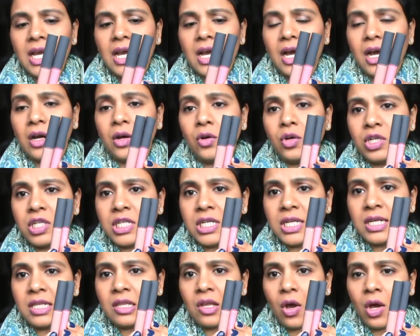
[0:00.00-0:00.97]
a good
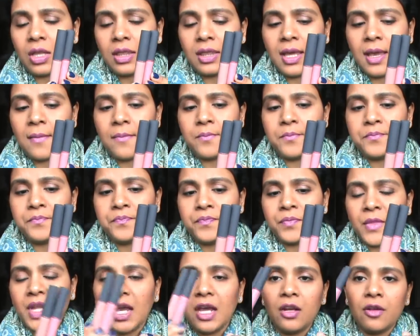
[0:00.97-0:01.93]
deal on them
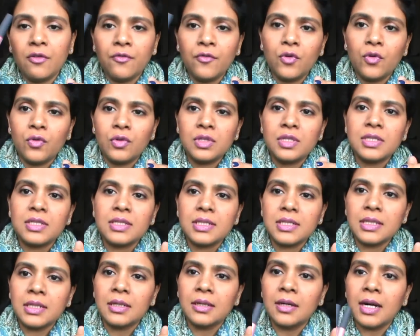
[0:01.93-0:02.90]
and of course
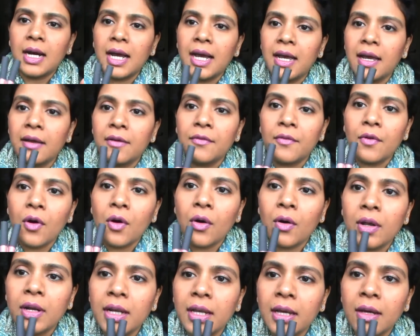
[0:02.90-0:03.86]
uh, I have
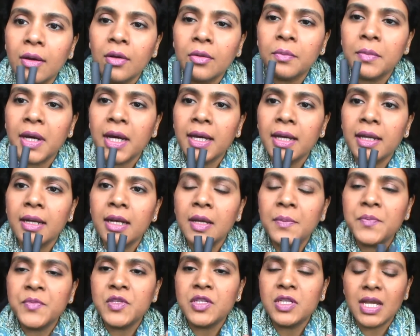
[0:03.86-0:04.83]
on on my
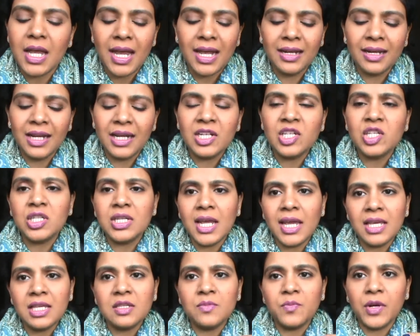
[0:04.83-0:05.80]
lips and it
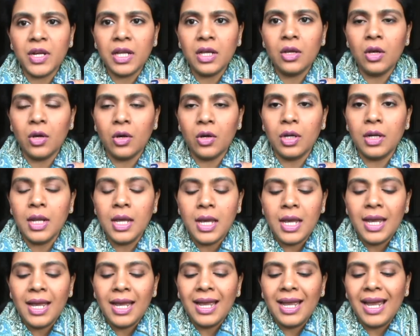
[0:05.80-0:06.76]
stays pretty good
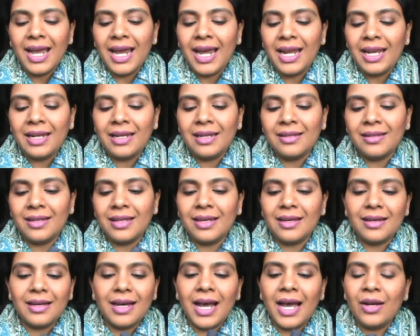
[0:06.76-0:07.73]
and
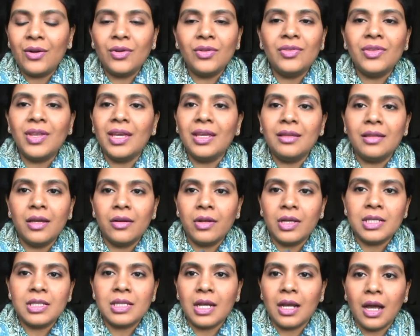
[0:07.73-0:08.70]
I don't think there
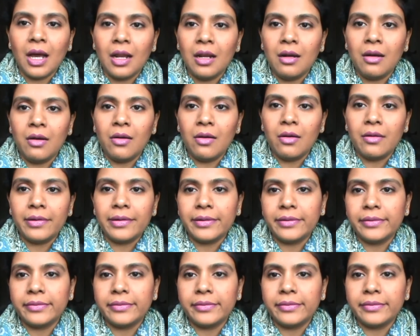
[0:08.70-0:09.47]
is a color